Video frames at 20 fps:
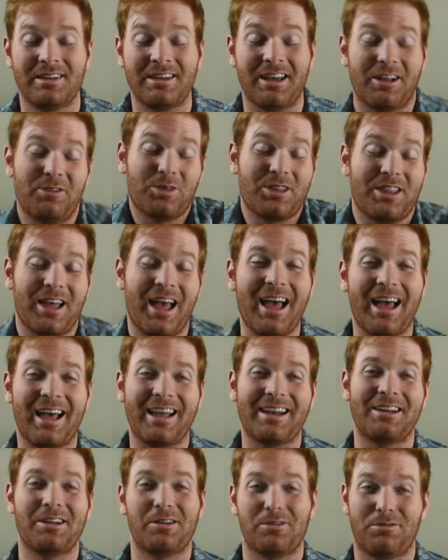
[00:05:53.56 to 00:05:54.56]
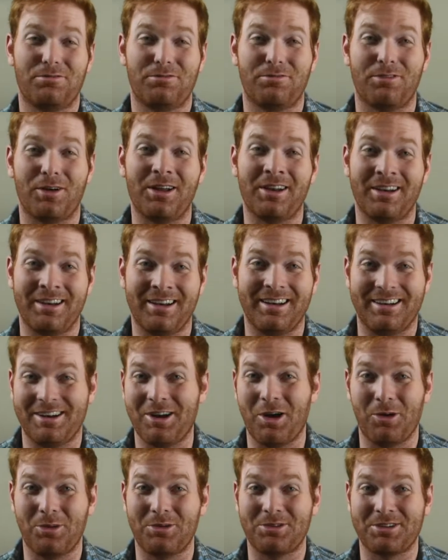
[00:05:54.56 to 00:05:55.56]
And with that fun
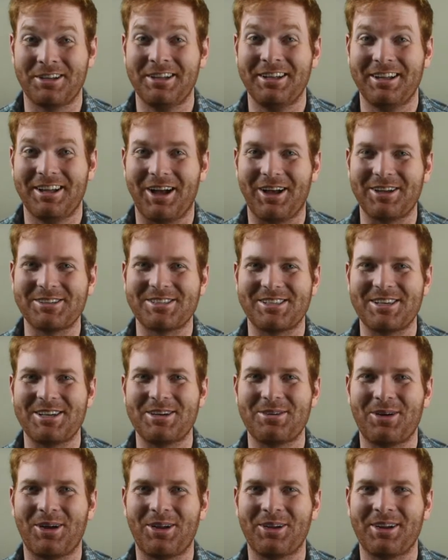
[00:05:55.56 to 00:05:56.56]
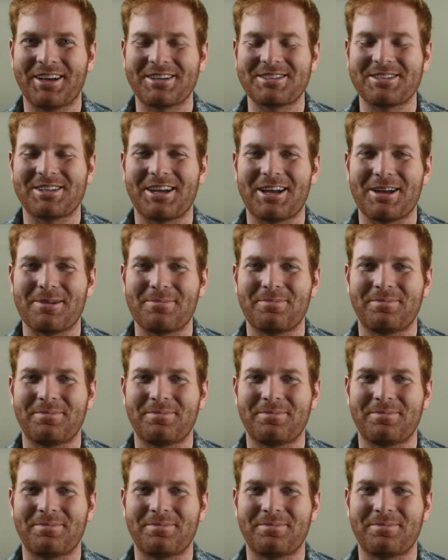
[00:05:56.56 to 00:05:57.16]
note, I'll see you all next time.